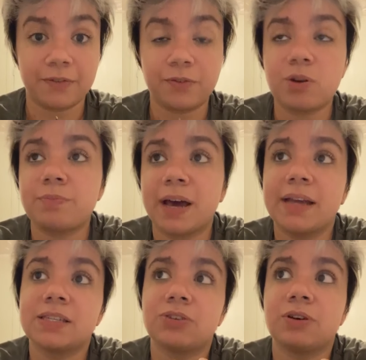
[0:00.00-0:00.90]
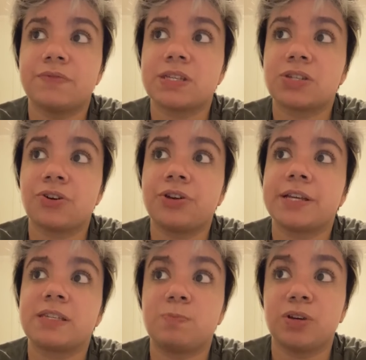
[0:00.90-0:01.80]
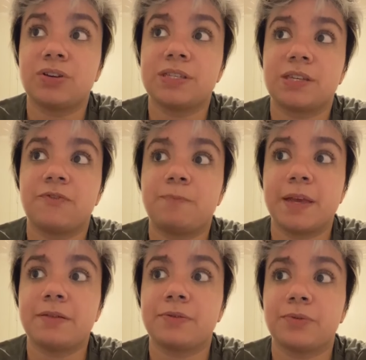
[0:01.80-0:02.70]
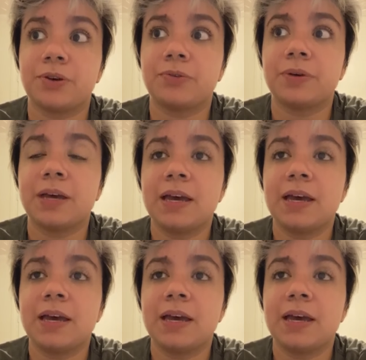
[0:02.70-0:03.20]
If it reminds you of a certain experience you've been through,